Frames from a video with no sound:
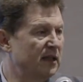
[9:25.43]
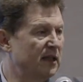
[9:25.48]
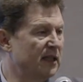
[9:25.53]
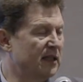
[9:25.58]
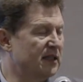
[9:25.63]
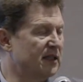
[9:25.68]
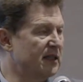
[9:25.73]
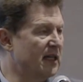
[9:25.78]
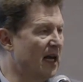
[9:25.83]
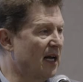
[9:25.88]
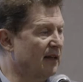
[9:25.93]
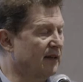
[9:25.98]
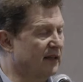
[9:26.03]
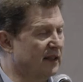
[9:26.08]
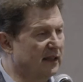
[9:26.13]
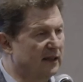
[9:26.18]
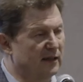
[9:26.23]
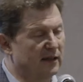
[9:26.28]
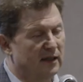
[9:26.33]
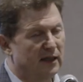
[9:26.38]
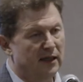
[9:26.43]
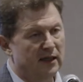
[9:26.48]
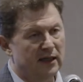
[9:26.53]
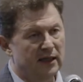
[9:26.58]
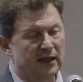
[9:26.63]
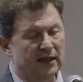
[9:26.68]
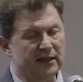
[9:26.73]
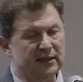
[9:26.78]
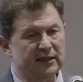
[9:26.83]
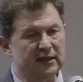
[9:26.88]
The
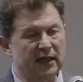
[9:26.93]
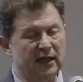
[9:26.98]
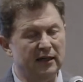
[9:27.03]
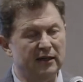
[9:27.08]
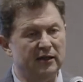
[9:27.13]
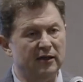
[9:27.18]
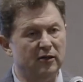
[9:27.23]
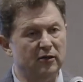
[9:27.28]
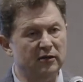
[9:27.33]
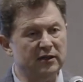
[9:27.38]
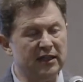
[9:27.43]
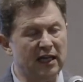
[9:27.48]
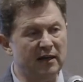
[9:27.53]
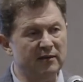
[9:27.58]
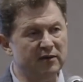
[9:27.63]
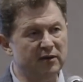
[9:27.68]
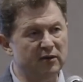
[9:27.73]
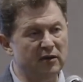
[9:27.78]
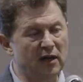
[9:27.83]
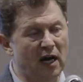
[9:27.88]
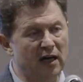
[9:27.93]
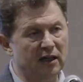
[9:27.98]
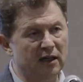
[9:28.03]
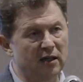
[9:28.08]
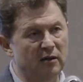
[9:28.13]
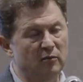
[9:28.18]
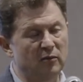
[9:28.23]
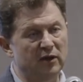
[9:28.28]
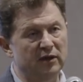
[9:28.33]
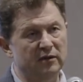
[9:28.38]
good times do not
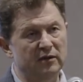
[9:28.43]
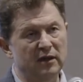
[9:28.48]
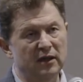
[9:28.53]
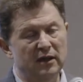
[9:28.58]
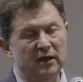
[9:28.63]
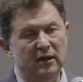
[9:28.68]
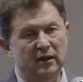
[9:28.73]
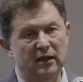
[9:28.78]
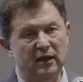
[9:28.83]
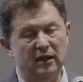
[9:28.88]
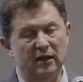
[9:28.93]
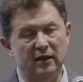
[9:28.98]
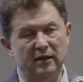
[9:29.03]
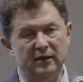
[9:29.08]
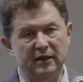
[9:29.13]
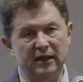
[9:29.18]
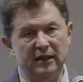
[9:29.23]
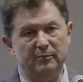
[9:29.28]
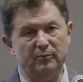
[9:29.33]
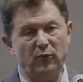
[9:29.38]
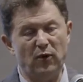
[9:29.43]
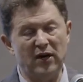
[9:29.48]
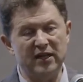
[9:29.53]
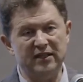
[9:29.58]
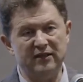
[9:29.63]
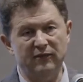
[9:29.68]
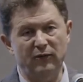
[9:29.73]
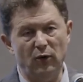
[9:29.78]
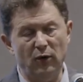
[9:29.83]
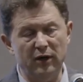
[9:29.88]
come when the
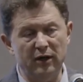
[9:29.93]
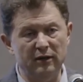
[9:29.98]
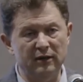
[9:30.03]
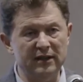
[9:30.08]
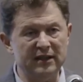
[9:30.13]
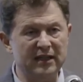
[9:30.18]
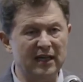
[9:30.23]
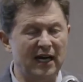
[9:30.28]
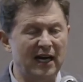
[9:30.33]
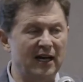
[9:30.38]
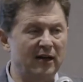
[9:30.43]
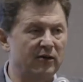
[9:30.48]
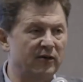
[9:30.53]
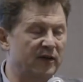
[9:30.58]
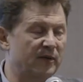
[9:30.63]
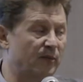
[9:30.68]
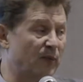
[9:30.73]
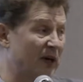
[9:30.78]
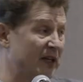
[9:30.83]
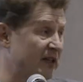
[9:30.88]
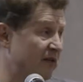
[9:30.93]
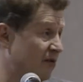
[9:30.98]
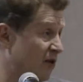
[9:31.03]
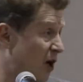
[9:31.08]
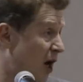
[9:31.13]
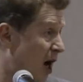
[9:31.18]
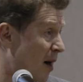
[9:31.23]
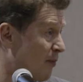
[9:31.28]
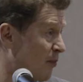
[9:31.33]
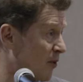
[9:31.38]
price of oil is higher, the price of
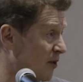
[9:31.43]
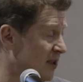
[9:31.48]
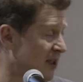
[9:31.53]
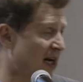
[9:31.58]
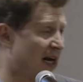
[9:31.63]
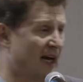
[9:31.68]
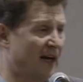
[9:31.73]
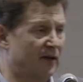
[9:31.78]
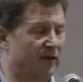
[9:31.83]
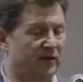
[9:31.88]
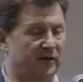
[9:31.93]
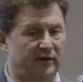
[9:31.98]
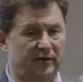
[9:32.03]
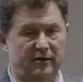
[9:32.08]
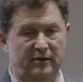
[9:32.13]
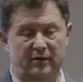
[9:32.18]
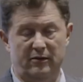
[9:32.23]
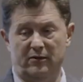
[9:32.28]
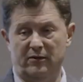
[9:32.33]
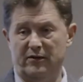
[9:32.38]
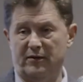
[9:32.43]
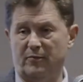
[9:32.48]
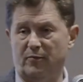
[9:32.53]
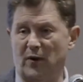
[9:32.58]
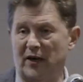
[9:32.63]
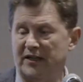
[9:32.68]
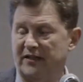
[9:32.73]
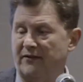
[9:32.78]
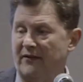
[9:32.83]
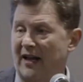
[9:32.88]
copper is higher, or the
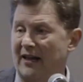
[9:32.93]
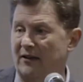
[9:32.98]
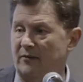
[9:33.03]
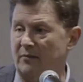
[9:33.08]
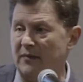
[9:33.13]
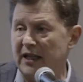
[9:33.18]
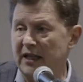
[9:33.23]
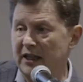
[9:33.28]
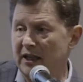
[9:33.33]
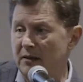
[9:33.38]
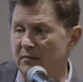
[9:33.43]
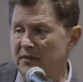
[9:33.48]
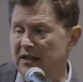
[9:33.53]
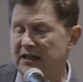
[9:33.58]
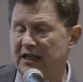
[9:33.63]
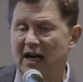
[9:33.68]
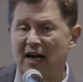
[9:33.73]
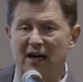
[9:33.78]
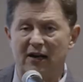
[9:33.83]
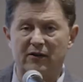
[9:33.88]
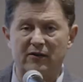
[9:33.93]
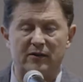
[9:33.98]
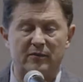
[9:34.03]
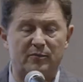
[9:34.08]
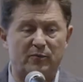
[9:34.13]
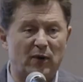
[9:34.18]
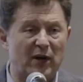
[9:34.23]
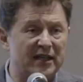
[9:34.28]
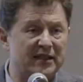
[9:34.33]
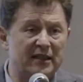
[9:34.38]
price of aluminium is higher, the
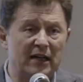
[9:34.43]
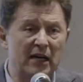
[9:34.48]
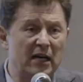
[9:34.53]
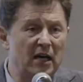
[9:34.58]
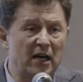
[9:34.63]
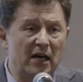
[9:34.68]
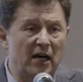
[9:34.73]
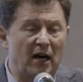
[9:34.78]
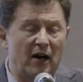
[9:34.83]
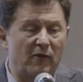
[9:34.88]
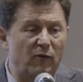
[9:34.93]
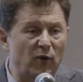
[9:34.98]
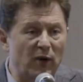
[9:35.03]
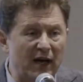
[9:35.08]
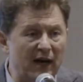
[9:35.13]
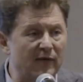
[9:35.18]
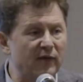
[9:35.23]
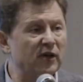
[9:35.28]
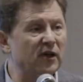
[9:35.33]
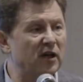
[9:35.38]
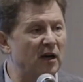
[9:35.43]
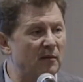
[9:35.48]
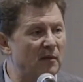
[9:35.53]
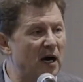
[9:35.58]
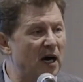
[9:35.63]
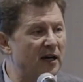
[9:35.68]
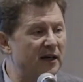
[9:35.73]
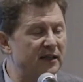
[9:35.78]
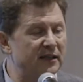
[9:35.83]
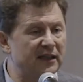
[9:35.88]
price of whatever
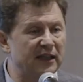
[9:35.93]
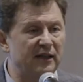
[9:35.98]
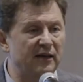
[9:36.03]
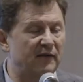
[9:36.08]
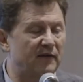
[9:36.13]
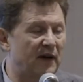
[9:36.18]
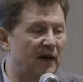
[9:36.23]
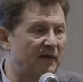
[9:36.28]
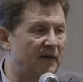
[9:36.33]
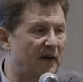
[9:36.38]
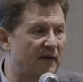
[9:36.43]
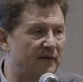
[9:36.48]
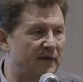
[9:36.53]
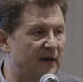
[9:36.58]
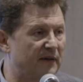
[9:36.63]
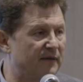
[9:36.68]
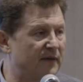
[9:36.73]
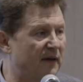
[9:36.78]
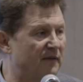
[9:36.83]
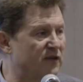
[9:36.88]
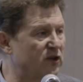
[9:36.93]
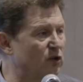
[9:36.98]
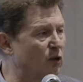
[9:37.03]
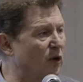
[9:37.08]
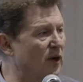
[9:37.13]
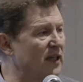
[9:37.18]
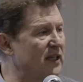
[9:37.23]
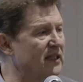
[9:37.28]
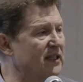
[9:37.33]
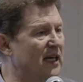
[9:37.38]
commodity, of
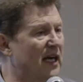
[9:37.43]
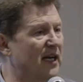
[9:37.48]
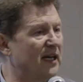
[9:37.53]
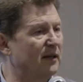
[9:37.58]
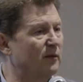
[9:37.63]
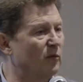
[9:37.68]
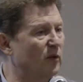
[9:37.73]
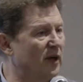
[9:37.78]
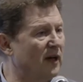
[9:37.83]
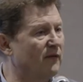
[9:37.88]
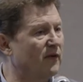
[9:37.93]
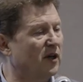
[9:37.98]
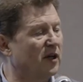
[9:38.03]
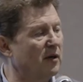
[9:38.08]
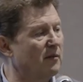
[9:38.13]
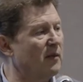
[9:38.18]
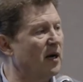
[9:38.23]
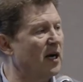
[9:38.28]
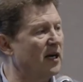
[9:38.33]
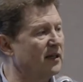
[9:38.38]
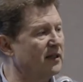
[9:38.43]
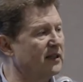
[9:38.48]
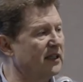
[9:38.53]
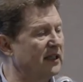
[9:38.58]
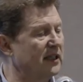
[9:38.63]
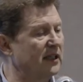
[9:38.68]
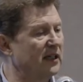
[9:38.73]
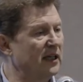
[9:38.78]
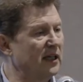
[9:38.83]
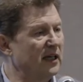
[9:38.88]
soy is high, whatever
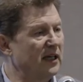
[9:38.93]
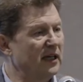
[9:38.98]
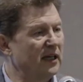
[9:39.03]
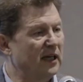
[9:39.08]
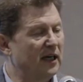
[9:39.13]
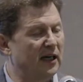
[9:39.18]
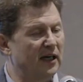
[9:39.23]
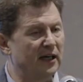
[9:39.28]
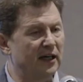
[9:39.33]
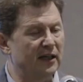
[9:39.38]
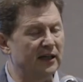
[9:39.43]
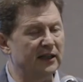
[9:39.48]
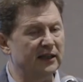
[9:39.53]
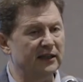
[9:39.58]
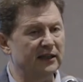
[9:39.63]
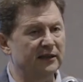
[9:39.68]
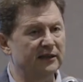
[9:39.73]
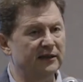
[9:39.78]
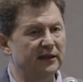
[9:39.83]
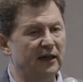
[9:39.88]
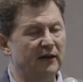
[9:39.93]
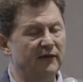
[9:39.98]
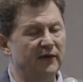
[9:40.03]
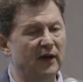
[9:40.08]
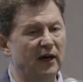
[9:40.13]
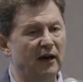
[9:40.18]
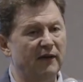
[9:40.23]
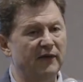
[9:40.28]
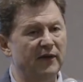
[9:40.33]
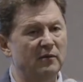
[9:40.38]
commodity
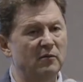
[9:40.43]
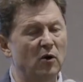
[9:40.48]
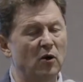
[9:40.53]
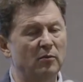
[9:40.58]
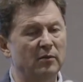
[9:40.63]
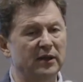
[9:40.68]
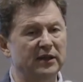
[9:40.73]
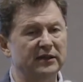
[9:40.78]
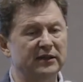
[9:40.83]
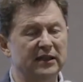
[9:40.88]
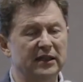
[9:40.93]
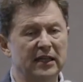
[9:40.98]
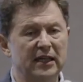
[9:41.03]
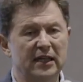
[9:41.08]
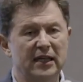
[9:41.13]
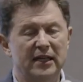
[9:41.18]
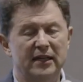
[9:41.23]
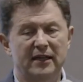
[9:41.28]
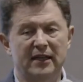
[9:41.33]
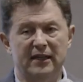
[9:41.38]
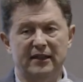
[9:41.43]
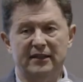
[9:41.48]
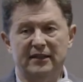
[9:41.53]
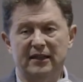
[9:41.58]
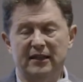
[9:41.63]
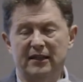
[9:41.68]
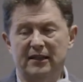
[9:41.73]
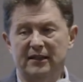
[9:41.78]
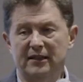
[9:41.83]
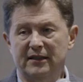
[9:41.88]
of the moment
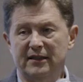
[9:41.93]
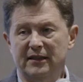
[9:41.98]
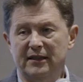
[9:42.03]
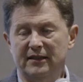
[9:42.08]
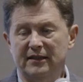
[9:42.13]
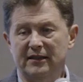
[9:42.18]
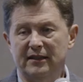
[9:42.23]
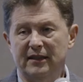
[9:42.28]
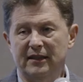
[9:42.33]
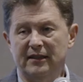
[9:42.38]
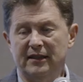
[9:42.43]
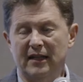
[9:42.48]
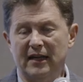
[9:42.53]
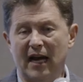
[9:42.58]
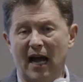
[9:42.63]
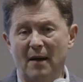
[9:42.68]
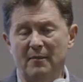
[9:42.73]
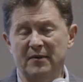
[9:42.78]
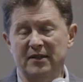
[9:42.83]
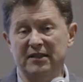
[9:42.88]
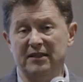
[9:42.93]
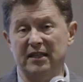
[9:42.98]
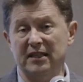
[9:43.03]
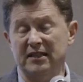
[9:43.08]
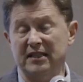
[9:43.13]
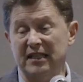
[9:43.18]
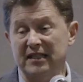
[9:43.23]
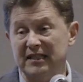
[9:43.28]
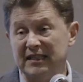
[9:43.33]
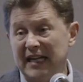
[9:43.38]
that happens to
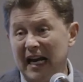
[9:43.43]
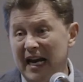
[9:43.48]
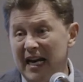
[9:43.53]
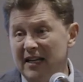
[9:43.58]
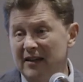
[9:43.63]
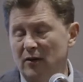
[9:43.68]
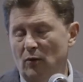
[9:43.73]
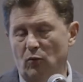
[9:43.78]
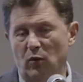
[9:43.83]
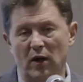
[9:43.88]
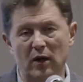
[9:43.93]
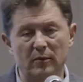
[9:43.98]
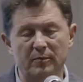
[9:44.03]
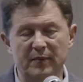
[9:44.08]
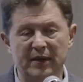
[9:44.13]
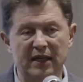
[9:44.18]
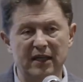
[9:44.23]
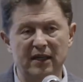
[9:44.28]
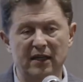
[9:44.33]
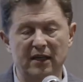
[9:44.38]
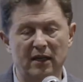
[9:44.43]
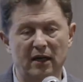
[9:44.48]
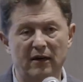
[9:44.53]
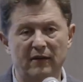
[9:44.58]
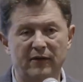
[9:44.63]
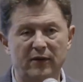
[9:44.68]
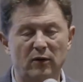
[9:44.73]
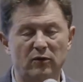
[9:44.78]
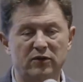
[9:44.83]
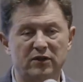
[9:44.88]
sustain the well-being
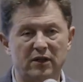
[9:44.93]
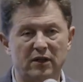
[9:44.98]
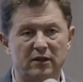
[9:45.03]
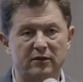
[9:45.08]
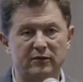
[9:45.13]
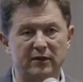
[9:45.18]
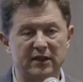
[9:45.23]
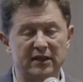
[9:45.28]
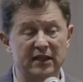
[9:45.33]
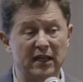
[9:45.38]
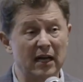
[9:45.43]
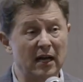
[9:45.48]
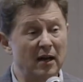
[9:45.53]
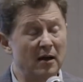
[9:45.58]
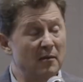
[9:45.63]
of those countries.